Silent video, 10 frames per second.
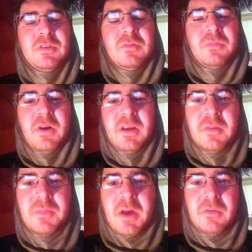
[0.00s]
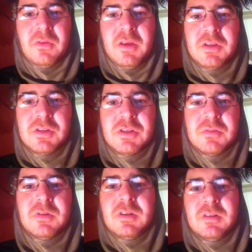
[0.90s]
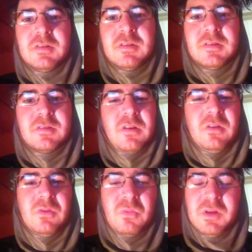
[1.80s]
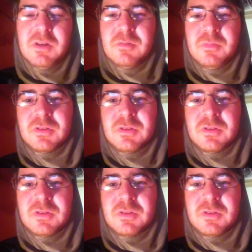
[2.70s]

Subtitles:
Don't break up that relationship, because this is all a weird,